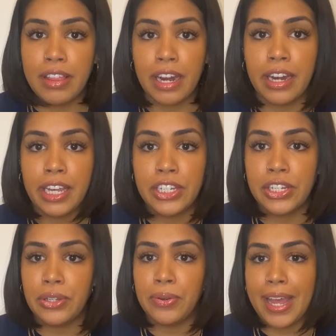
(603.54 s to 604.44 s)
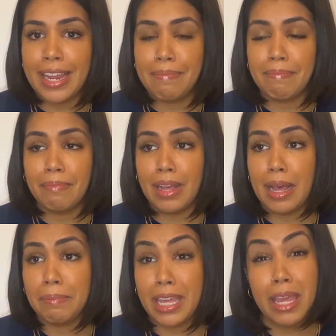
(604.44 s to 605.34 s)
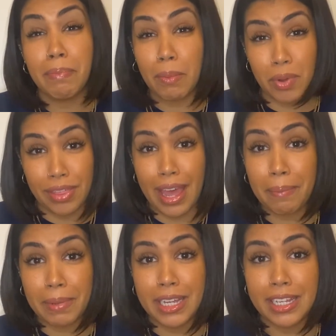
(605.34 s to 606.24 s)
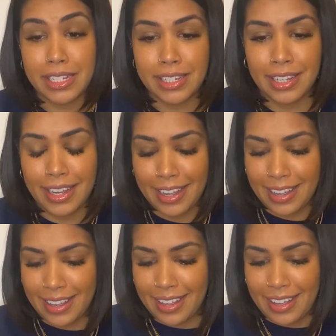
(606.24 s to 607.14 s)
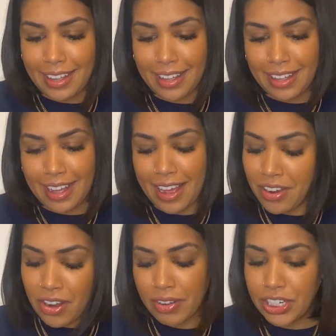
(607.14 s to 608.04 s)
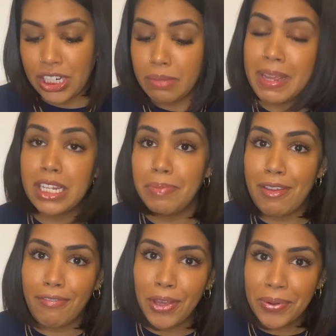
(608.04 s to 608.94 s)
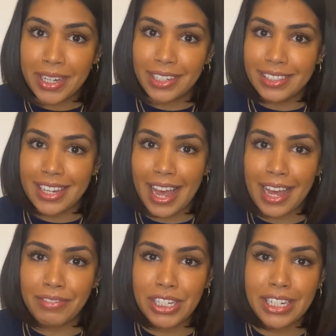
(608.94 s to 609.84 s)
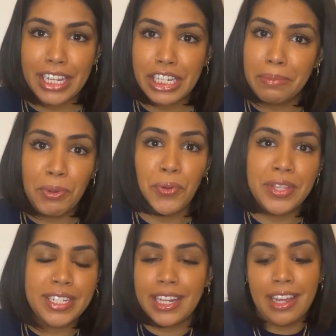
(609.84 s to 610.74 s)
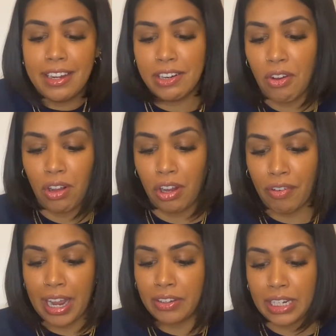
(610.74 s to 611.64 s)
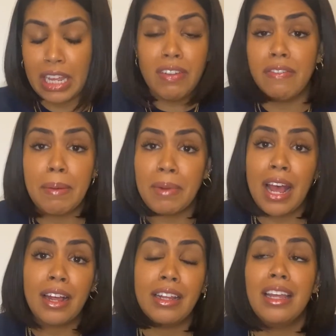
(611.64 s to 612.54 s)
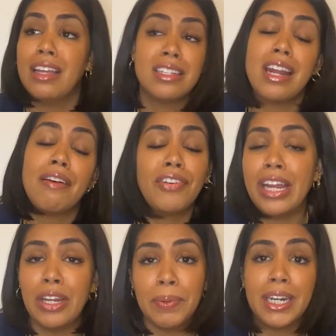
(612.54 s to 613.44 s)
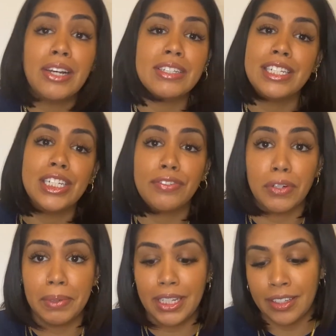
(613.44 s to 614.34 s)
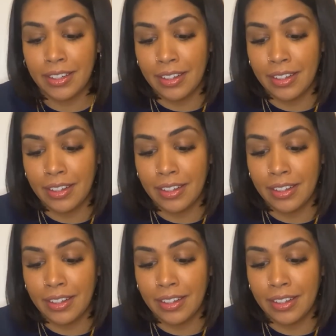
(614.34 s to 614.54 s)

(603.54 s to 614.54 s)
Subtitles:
that I need to, and keep up with that, because I don't know, it just makes me feel good to have just like smooth skin all around. Even if it's not for anyone else, it's for me.